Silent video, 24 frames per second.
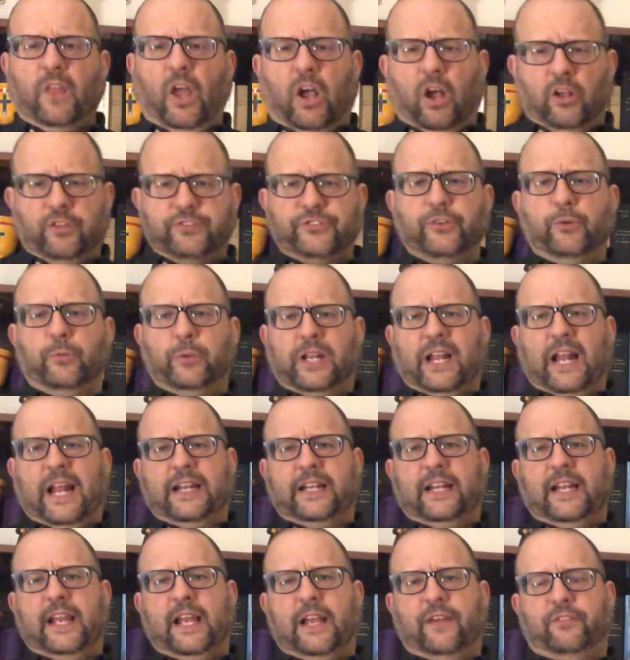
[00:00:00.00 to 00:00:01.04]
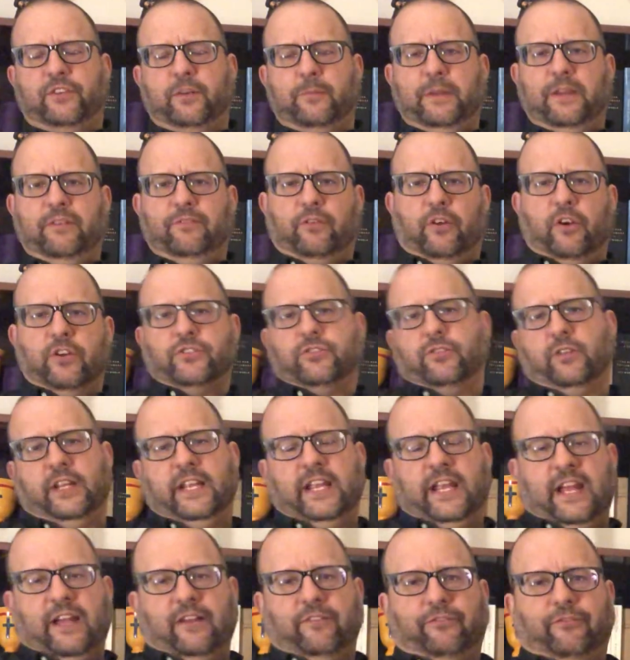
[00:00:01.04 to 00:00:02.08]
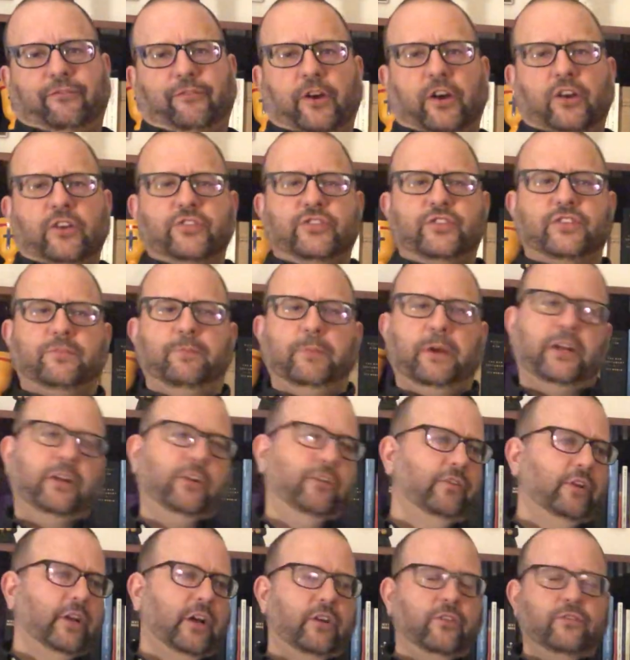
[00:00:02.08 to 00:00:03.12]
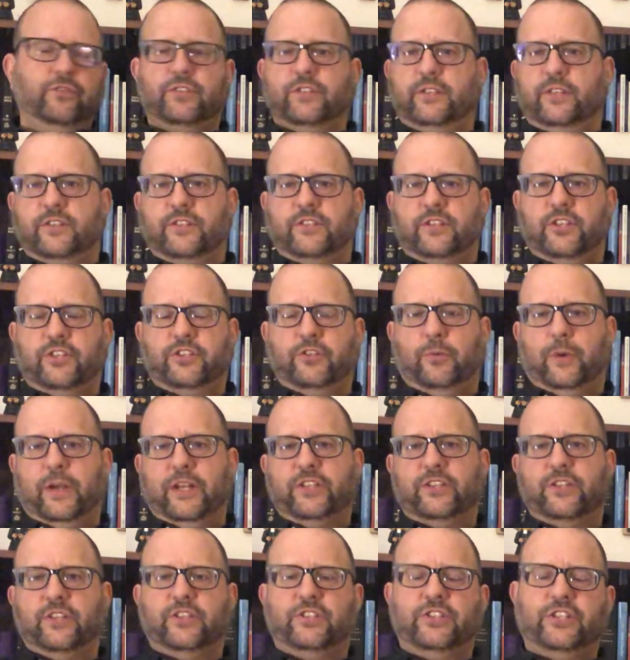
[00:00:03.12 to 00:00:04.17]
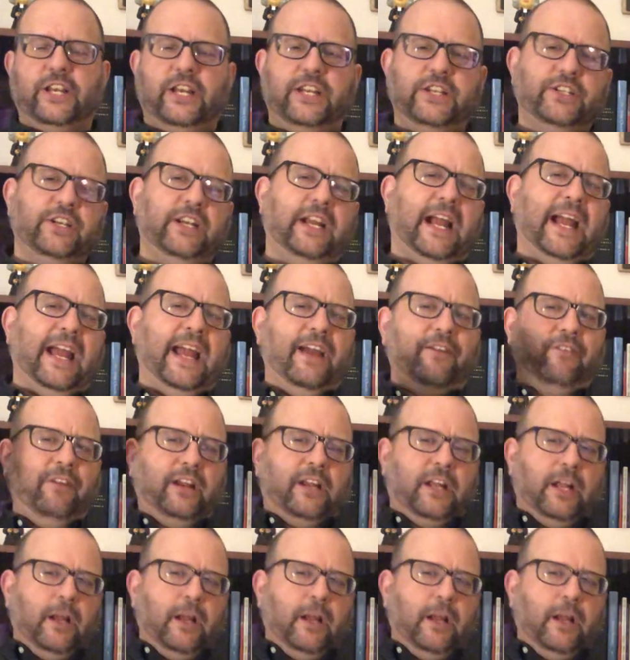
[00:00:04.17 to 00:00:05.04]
also would likely have to meet virtually at first, but who knows, this situation is changing. I have a